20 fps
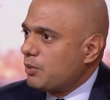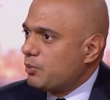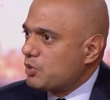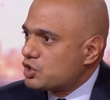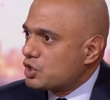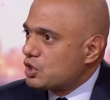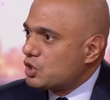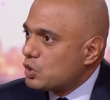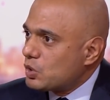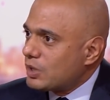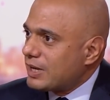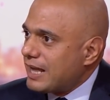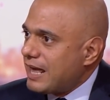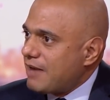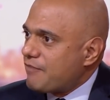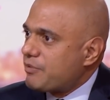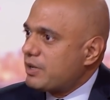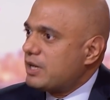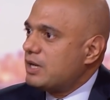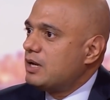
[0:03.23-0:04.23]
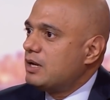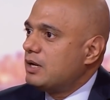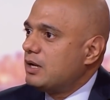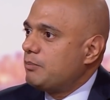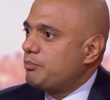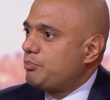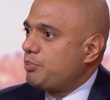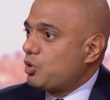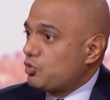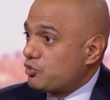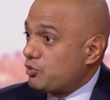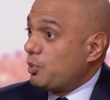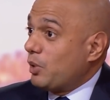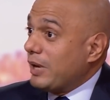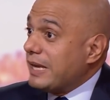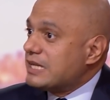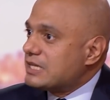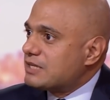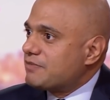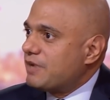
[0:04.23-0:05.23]
We should look at every possible
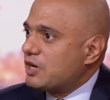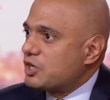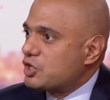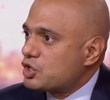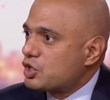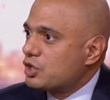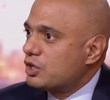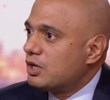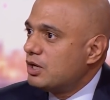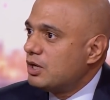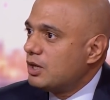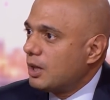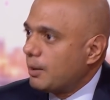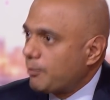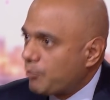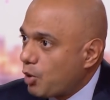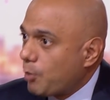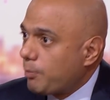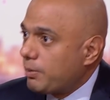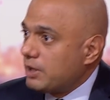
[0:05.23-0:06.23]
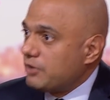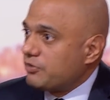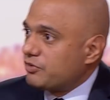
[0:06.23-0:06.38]
intervention properly.